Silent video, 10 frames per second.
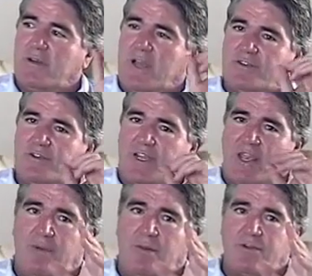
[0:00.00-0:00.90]
I saw
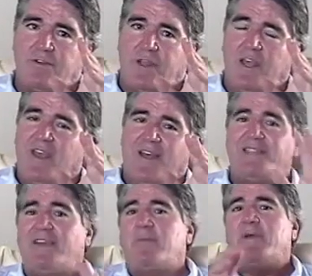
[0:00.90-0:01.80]
Jackie Pollard was something. And
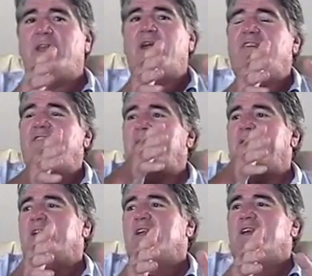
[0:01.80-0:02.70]
it's never been a
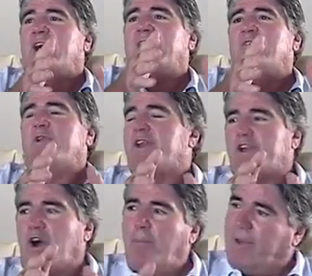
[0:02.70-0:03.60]
very, I never wanted
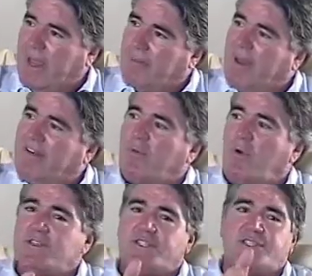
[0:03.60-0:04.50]
to copy him. I never
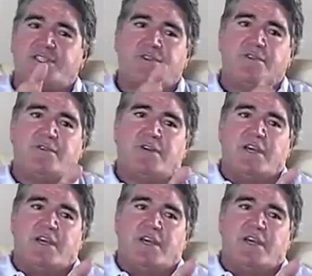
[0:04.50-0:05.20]
wanted to